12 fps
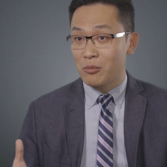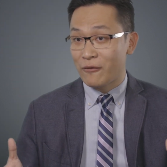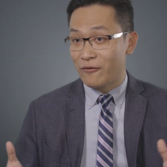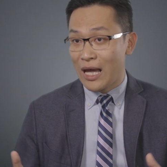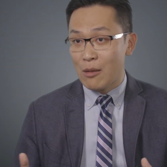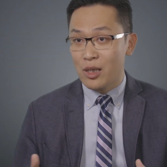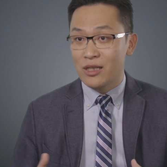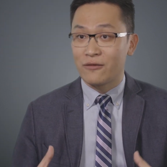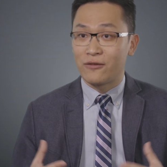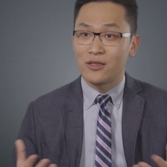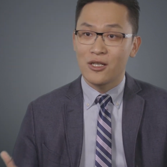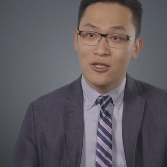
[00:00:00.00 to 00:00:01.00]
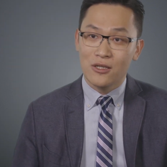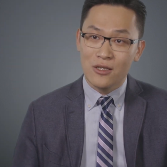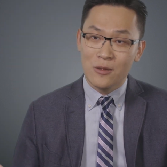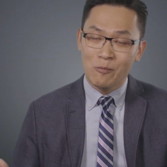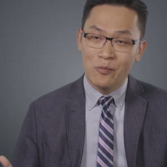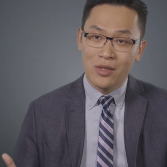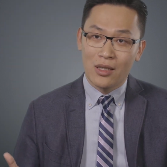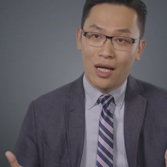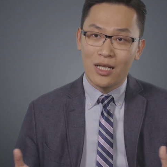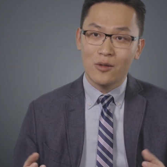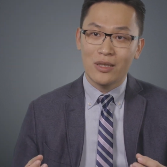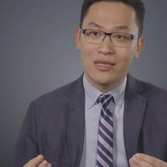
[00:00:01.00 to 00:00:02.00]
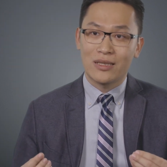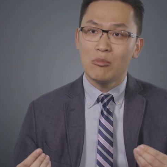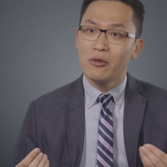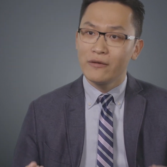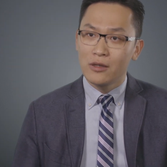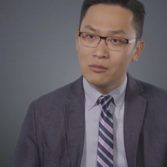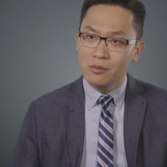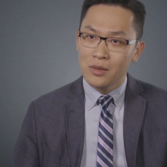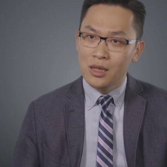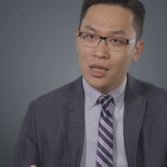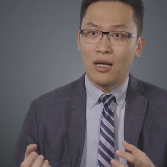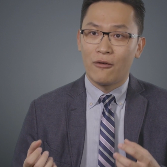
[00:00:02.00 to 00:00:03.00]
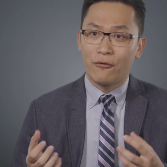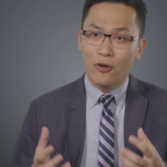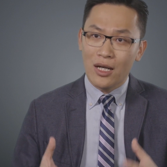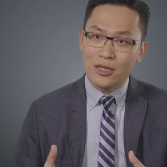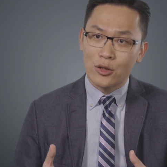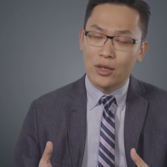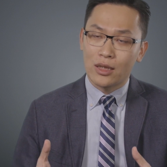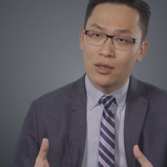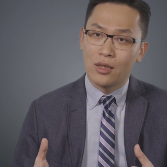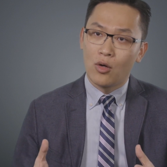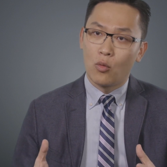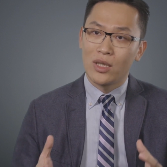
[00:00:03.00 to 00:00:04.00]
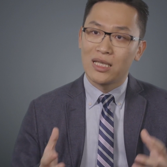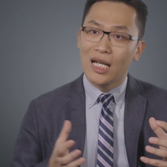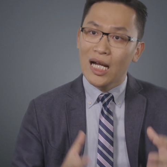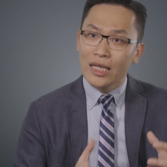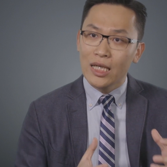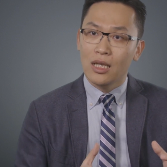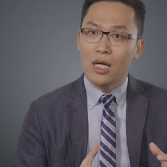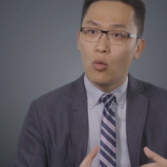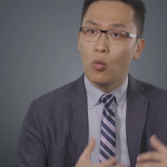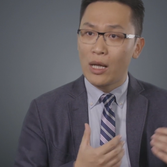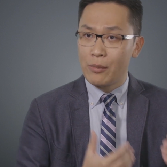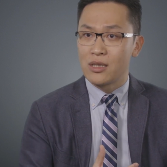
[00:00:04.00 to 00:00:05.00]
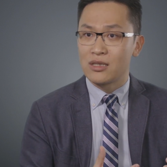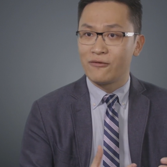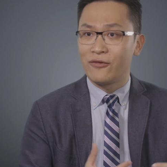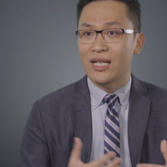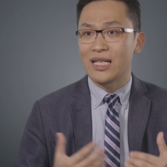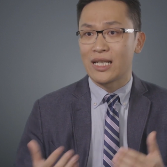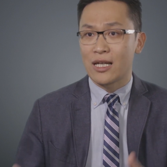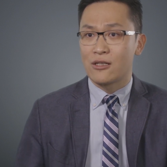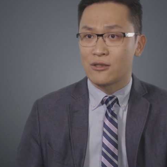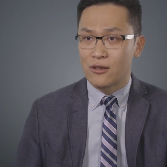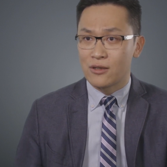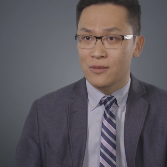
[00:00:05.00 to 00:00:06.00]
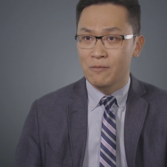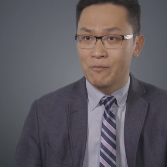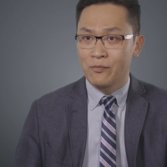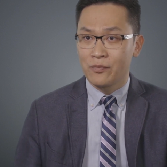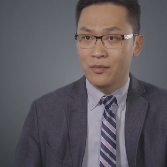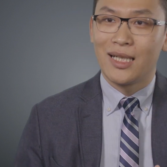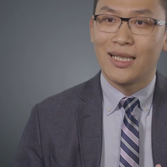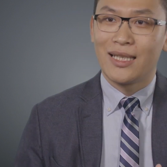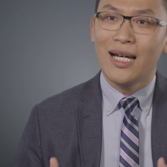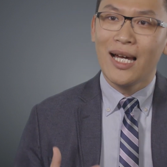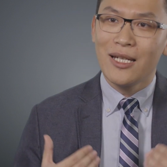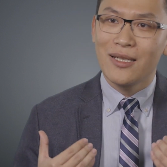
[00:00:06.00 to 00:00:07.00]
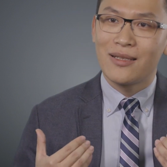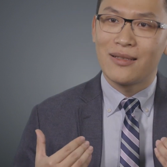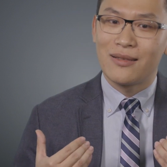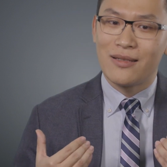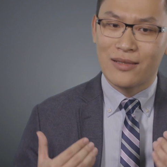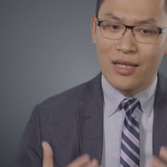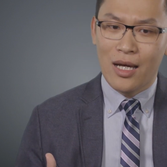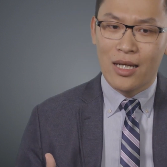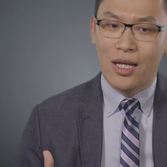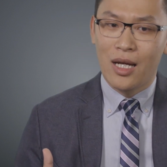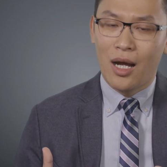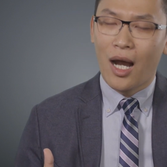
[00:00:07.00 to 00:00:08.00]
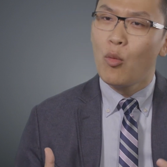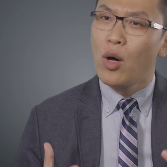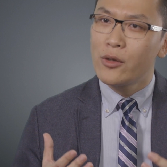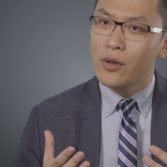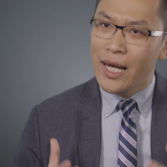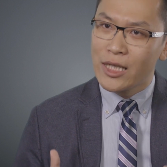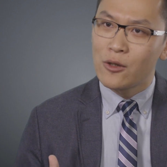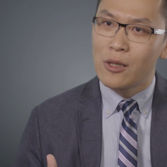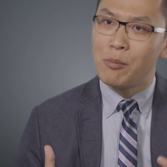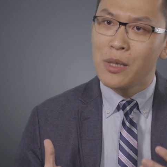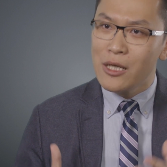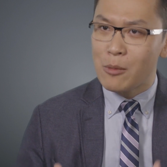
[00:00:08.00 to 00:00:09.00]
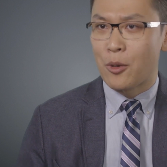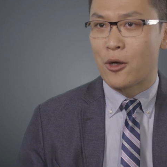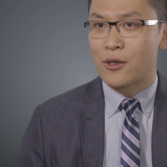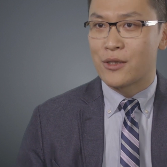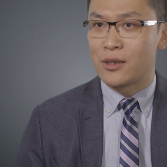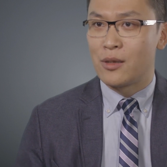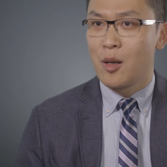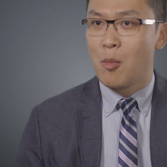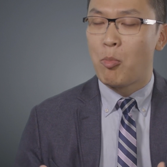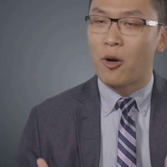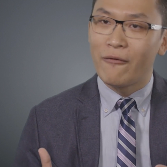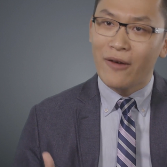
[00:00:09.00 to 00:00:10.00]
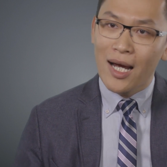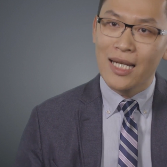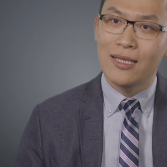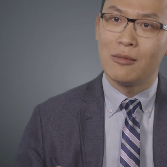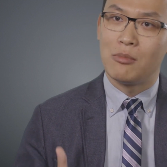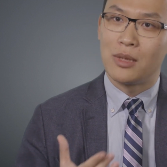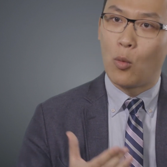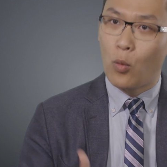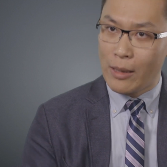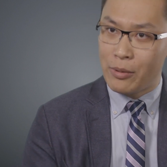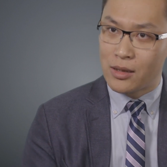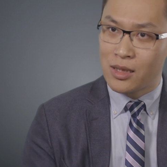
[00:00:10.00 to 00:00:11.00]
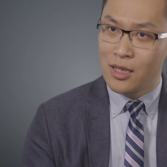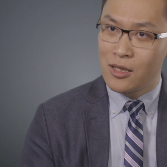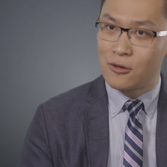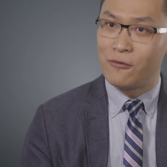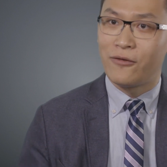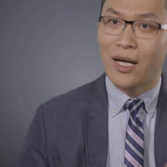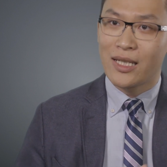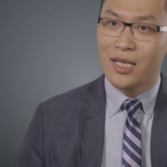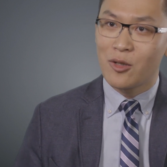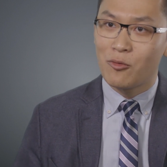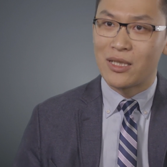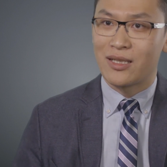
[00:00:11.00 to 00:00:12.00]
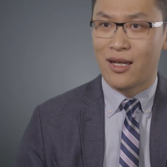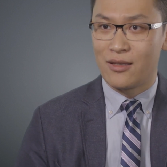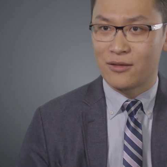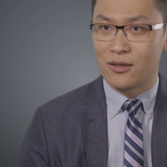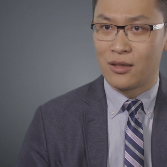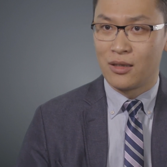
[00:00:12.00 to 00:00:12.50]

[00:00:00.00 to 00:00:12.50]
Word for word: in my family as physicians. I noticed some of them are frustrated with lacking of weapons fighting cancers. Then I decided I want to actually be the person, provide them the weapon to fighting with cancer.